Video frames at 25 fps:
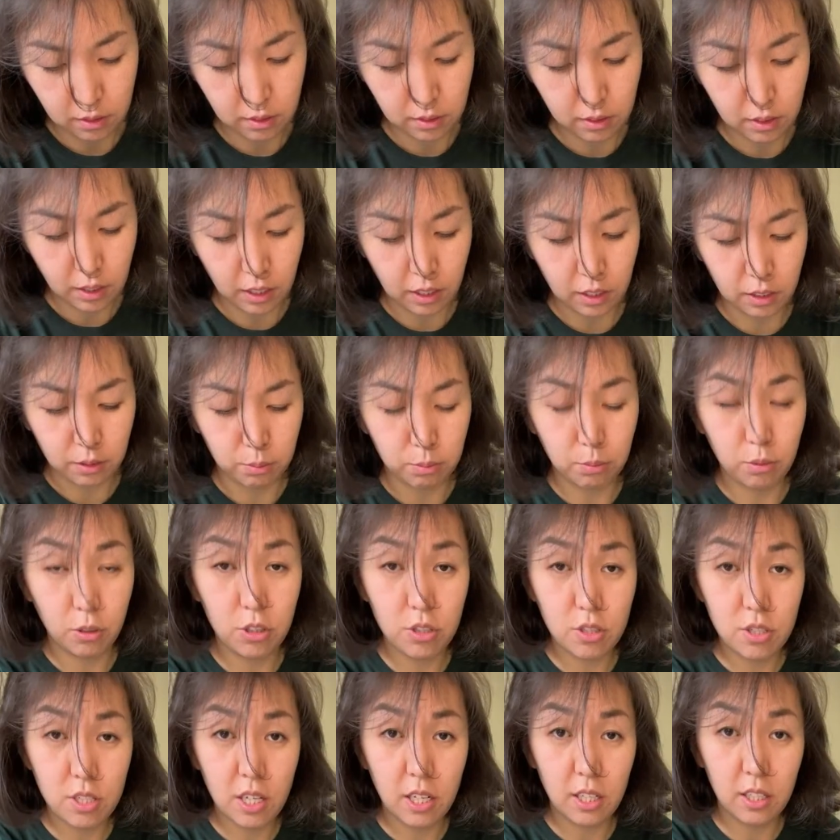Take it
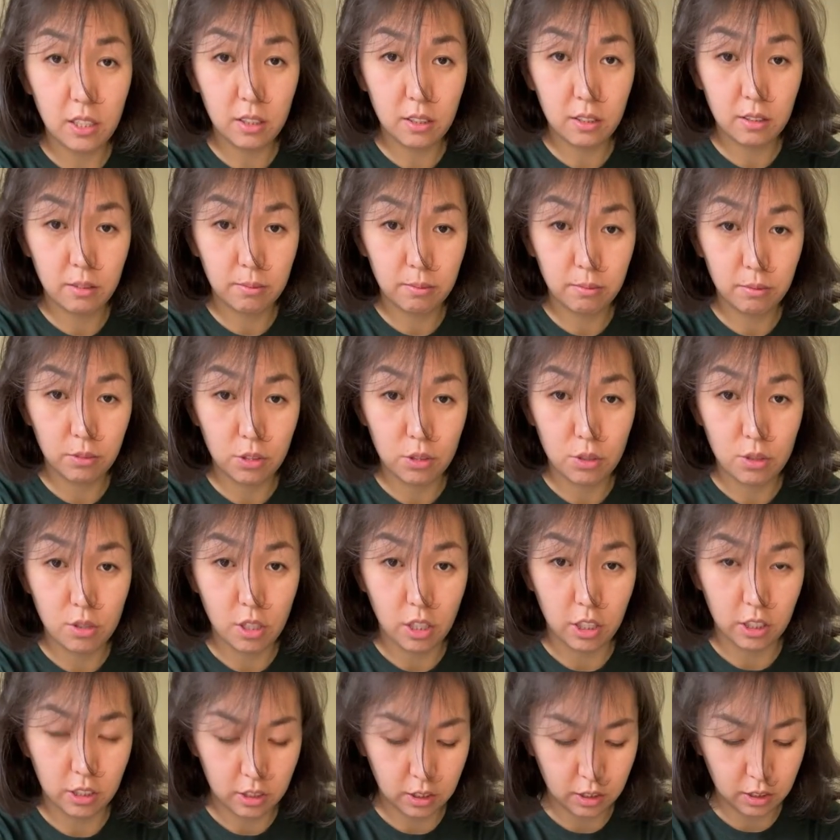both sides, you
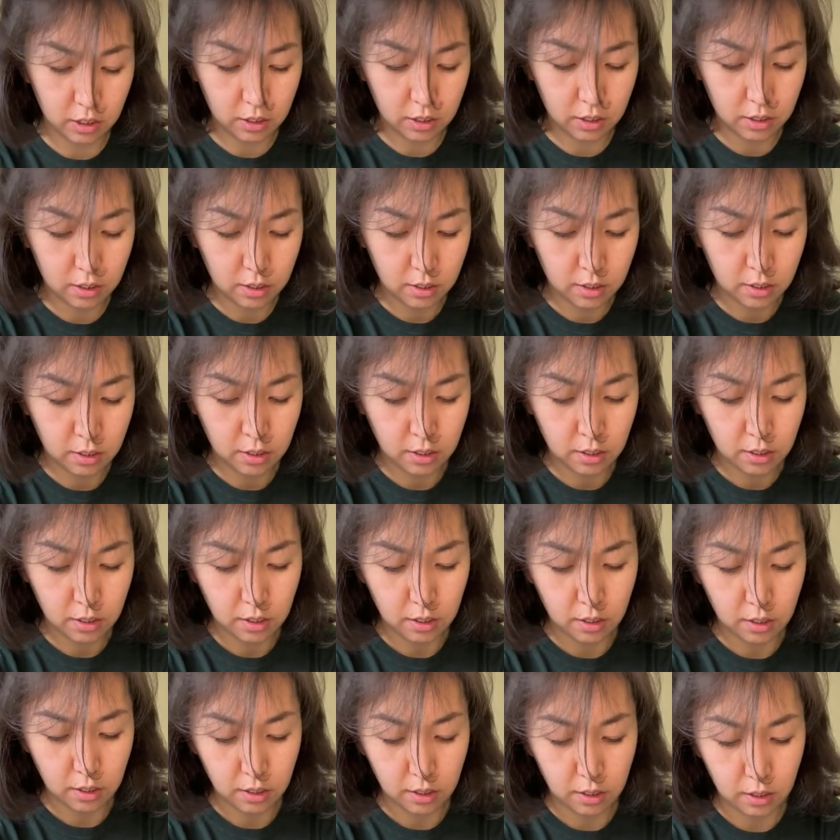start it,
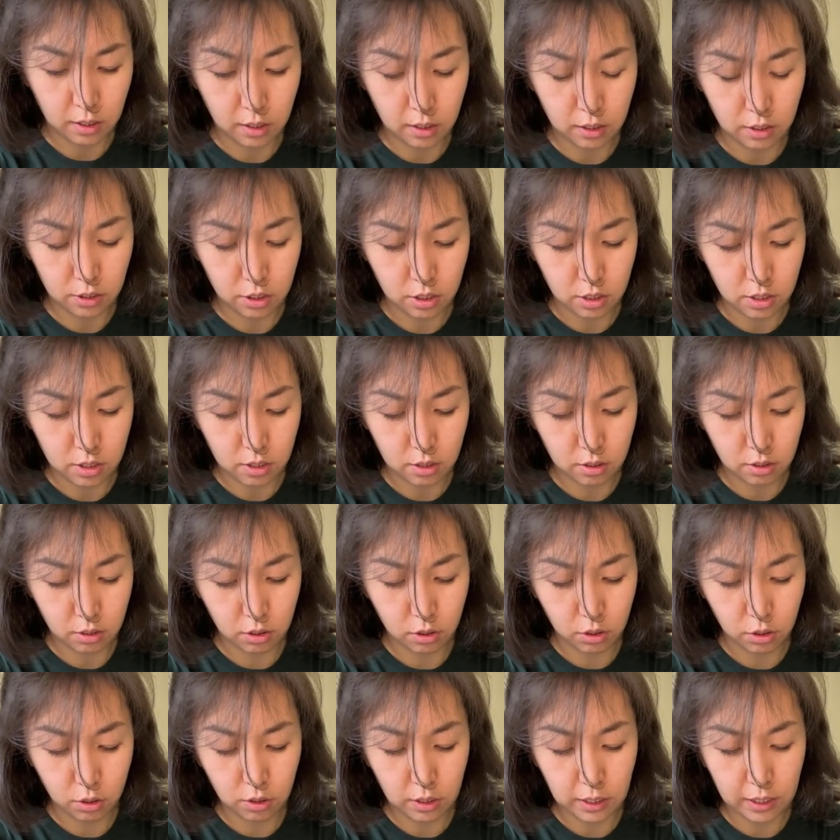and then just
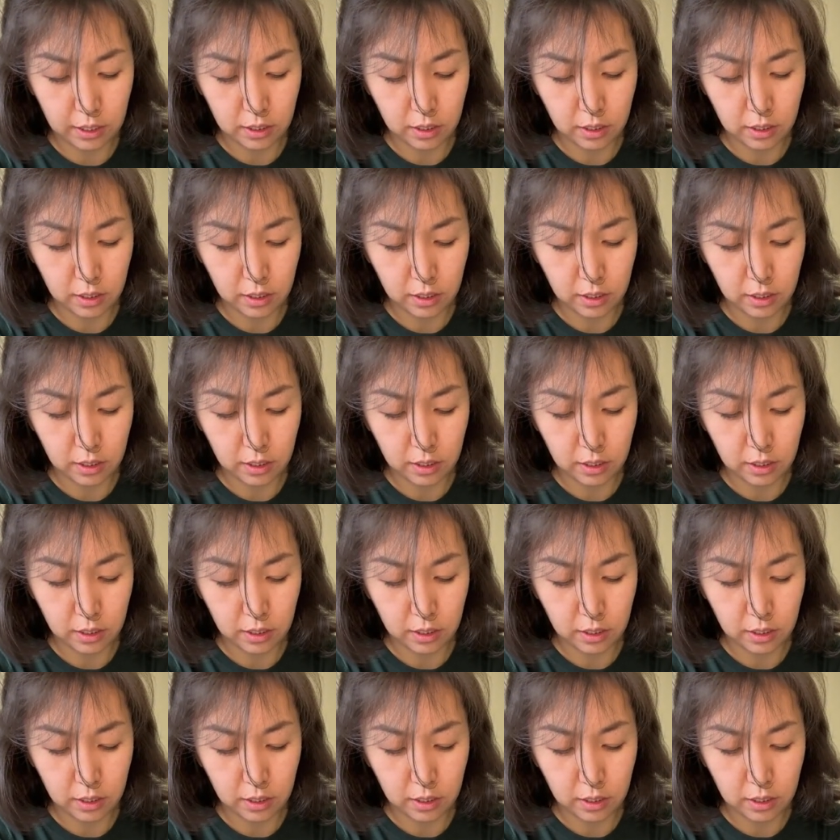go like